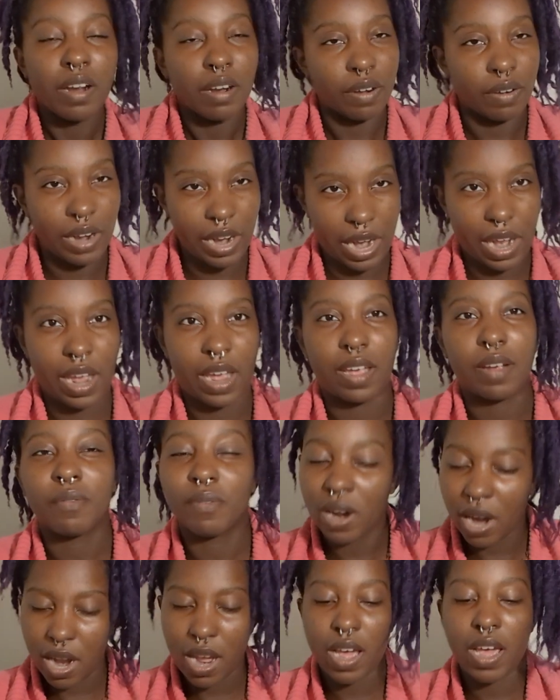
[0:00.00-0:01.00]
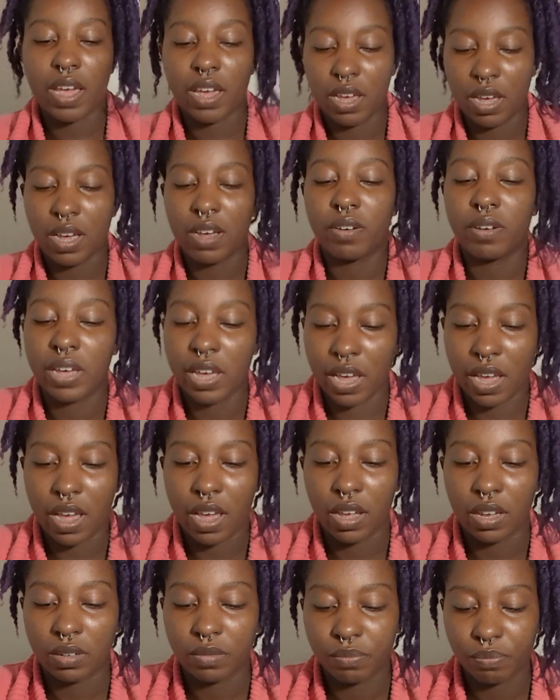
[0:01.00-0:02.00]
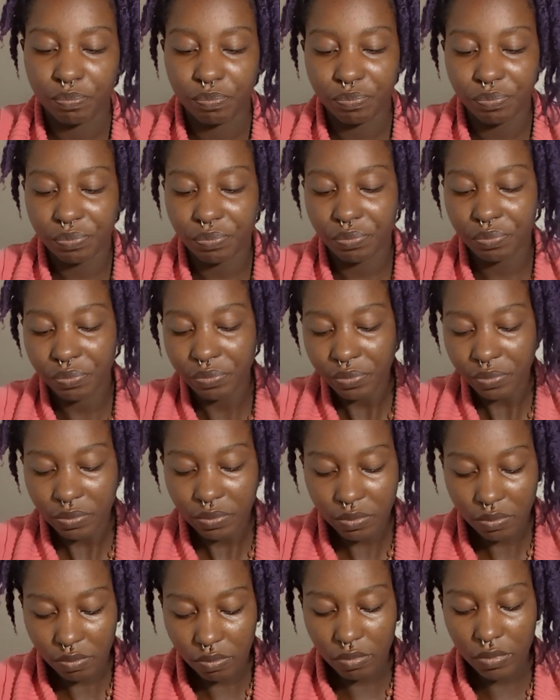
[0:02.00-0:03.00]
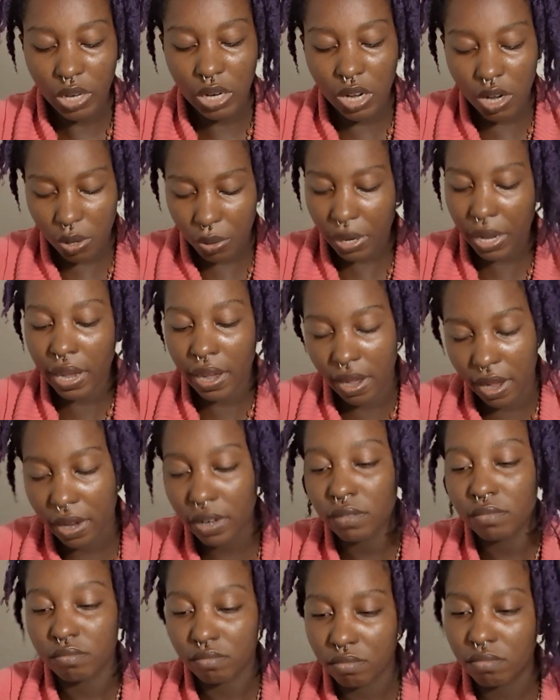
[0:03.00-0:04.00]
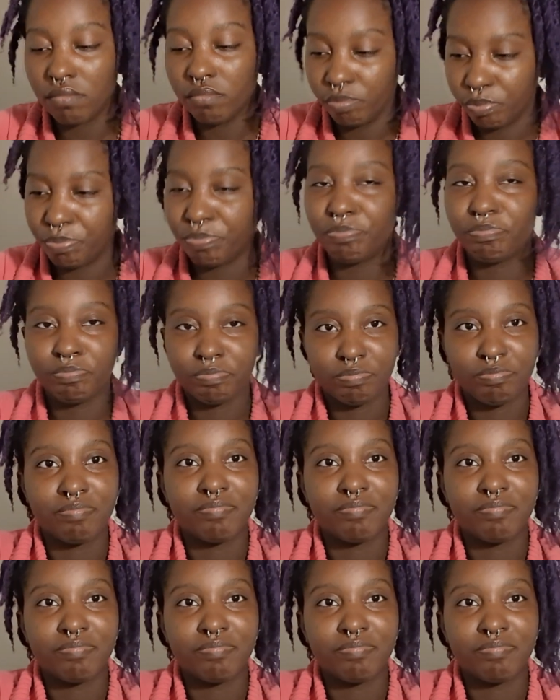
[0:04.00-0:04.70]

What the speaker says: Right. Okay. The